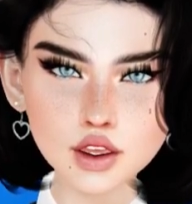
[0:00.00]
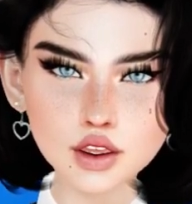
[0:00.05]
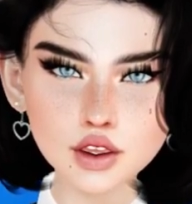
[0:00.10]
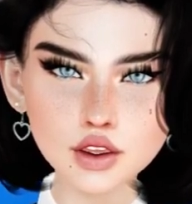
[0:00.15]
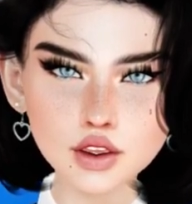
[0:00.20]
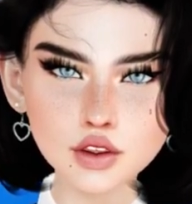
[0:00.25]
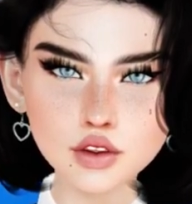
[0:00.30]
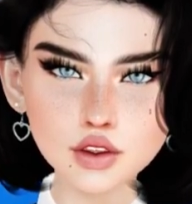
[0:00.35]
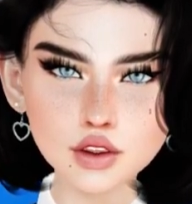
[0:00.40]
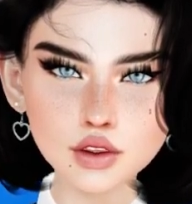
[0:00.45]

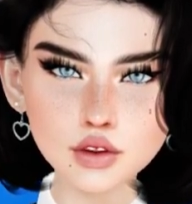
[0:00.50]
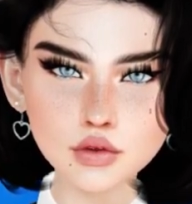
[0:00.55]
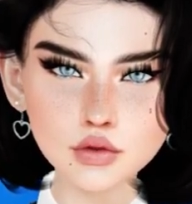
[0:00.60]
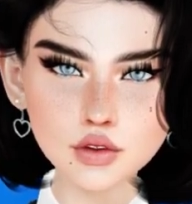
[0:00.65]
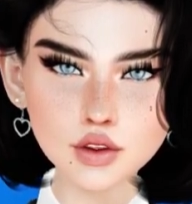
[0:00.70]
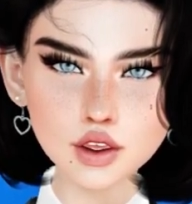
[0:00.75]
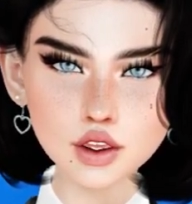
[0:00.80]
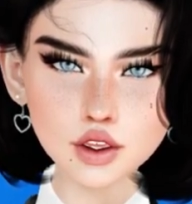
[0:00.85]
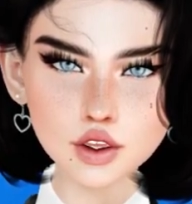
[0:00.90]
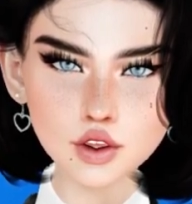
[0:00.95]
will be
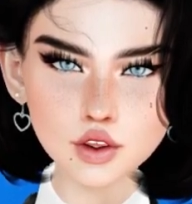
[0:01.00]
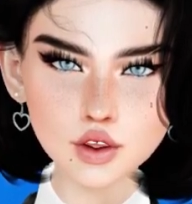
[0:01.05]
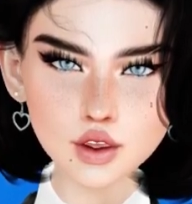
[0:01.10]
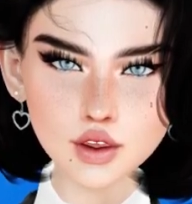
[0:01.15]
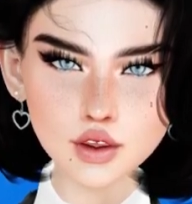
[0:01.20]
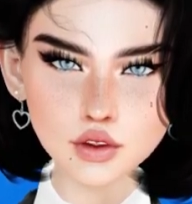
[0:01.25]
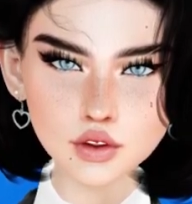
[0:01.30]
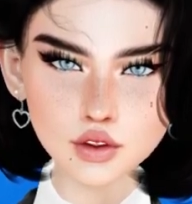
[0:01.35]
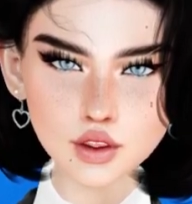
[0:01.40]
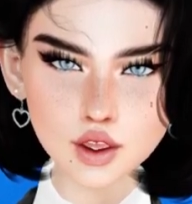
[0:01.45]
announced
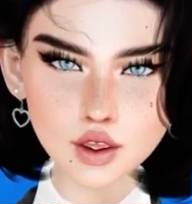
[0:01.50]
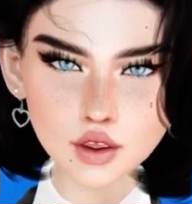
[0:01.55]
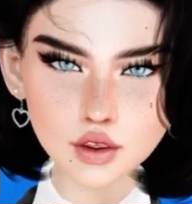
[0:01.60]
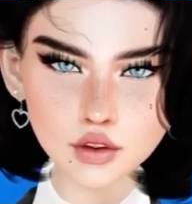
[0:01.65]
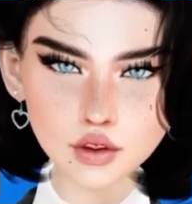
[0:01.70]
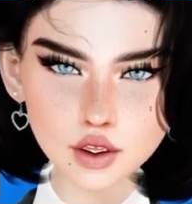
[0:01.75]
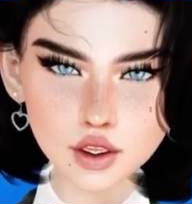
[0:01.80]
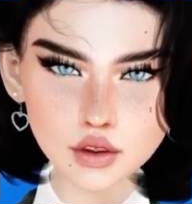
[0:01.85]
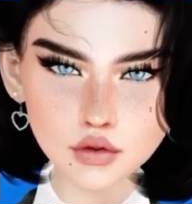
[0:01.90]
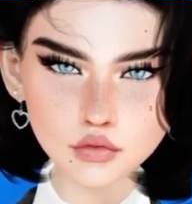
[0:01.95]
soon,
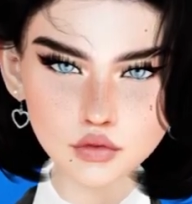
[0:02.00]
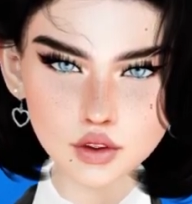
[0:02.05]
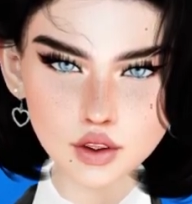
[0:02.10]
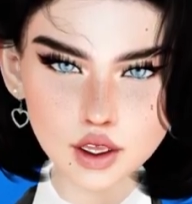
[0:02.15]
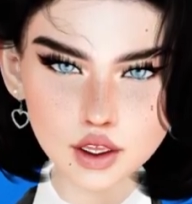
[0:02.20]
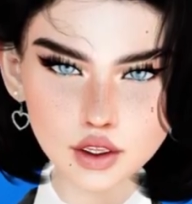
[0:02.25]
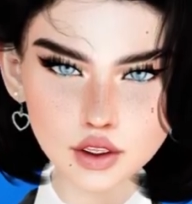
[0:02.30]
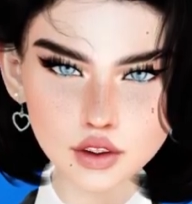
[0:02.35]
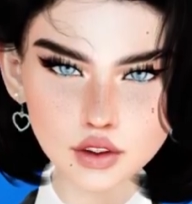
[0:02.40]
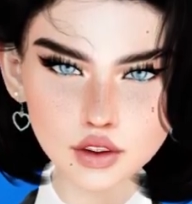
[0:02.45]
followed by
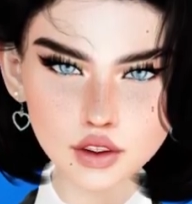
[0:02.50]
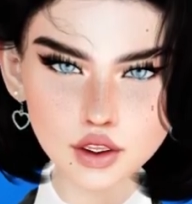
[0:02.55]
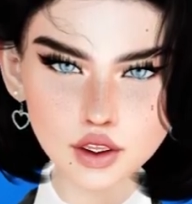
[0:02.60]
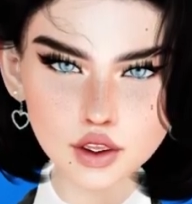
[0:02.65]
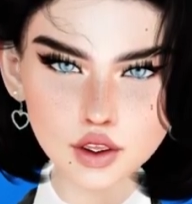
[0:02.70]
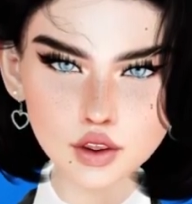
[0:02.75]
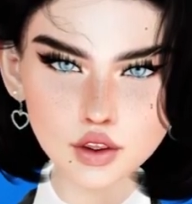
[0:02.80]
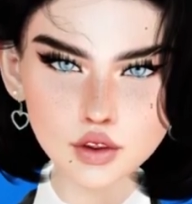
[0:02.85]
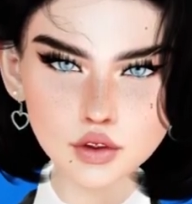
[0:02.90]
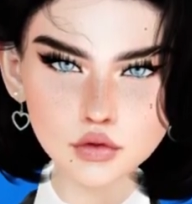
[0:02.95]

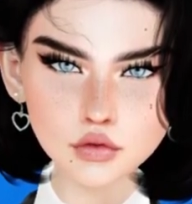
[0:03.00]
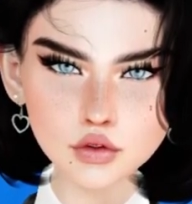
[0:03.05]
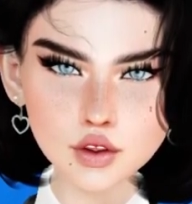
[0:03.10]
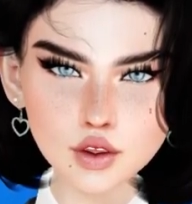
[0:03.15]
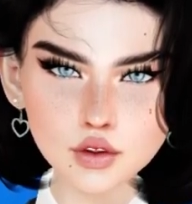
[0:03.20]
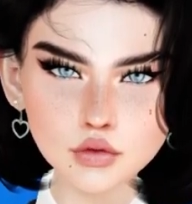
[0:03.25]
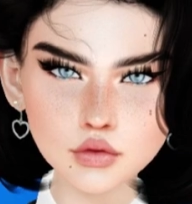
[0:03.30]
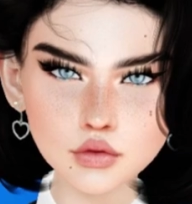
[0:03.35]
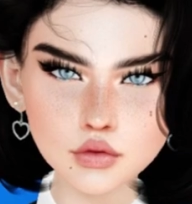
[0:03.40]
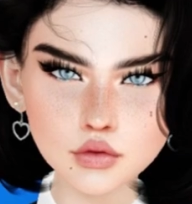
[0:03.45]
celebratory
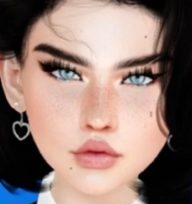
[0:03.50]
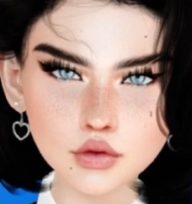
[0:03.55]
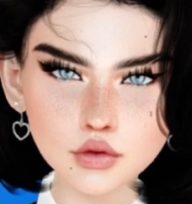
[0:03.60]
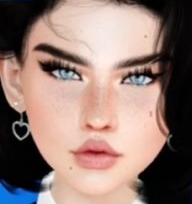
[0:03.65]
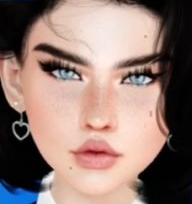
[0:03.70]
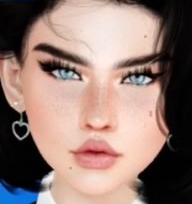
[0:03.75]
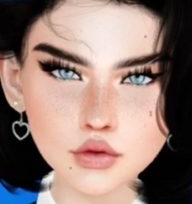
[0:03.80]
events.